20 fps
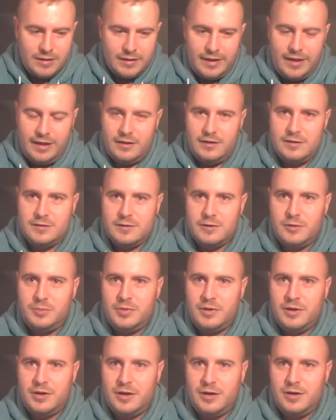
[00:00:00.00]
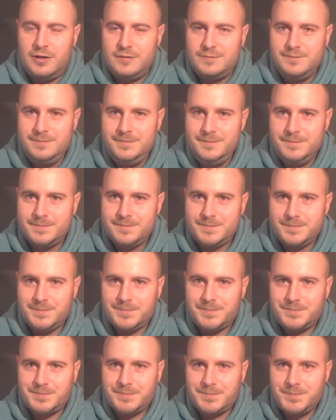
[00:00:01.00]
eating a super hot,
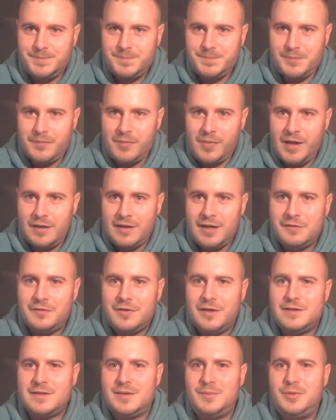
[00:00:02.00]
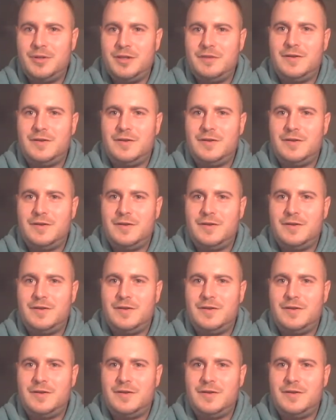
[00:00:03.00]
like for example